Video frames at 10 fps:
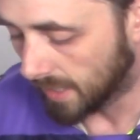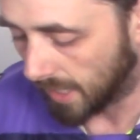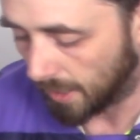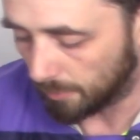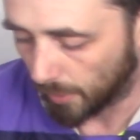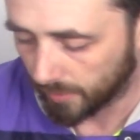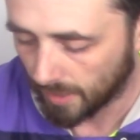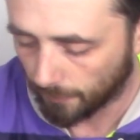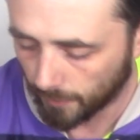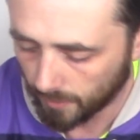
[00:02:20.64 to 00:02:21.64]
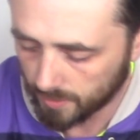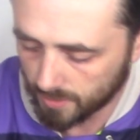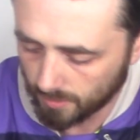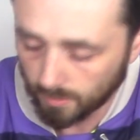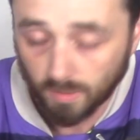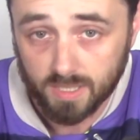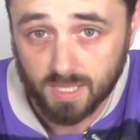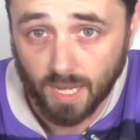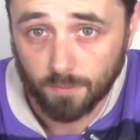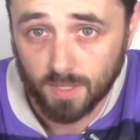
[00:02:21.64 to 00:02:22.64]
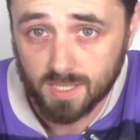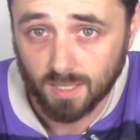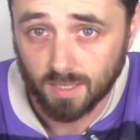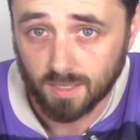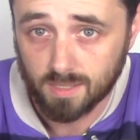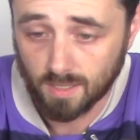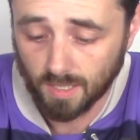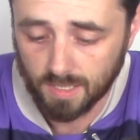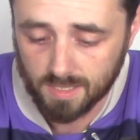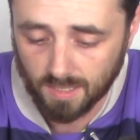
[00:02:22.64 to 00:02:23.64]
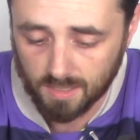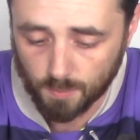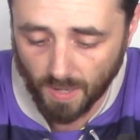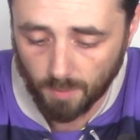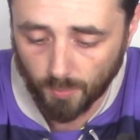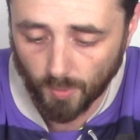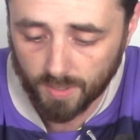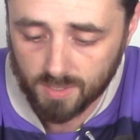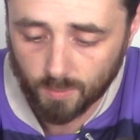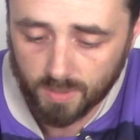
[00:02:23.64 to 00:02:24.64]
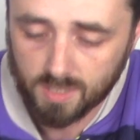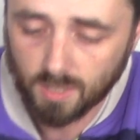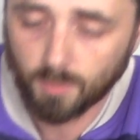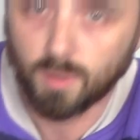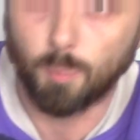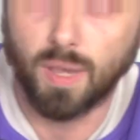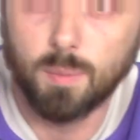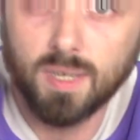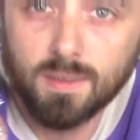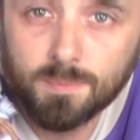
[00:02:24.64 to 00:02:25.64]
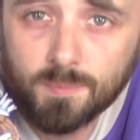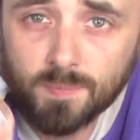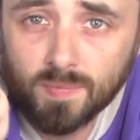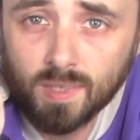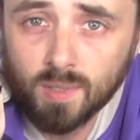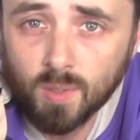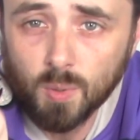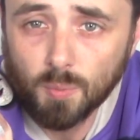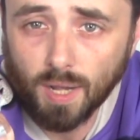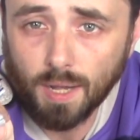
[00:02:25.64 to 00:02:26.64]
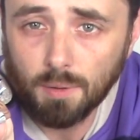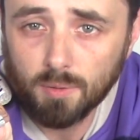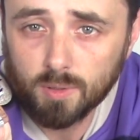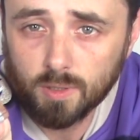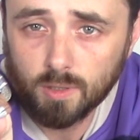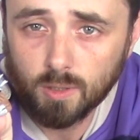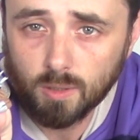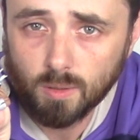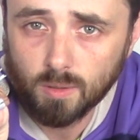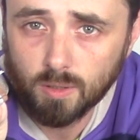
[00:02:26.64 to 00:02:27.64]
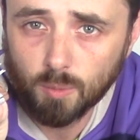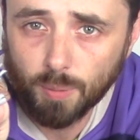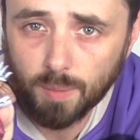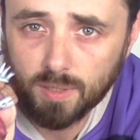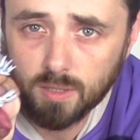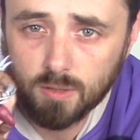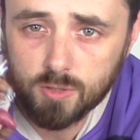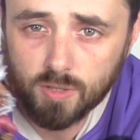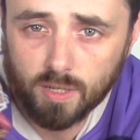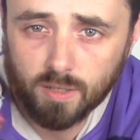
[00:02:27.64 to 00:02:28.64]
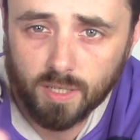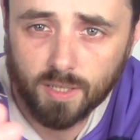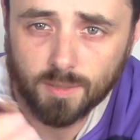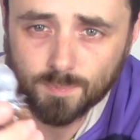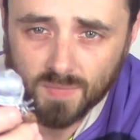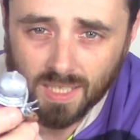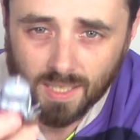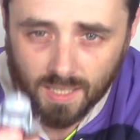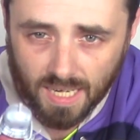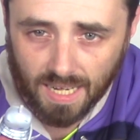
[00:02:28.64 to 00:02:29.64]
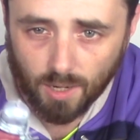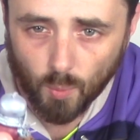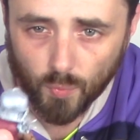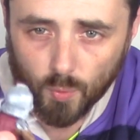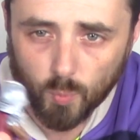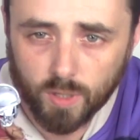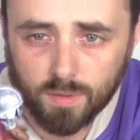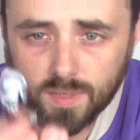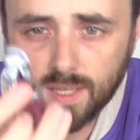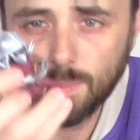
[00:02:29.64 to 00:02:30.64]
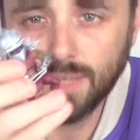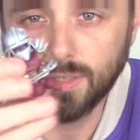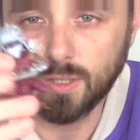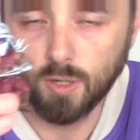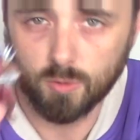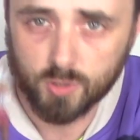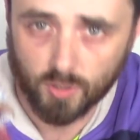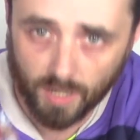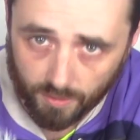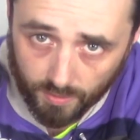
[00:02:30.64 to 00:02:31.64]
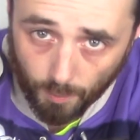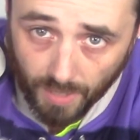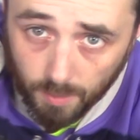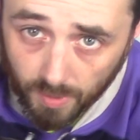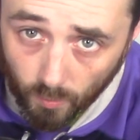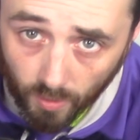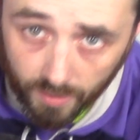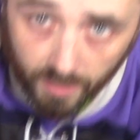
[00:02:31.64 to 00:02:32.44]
But without further ado, let's dive into these bad boys. Let's start with the baby. Got little baby Clone Shredder here. Now, the weird thing about the Clone Shredder, the baby one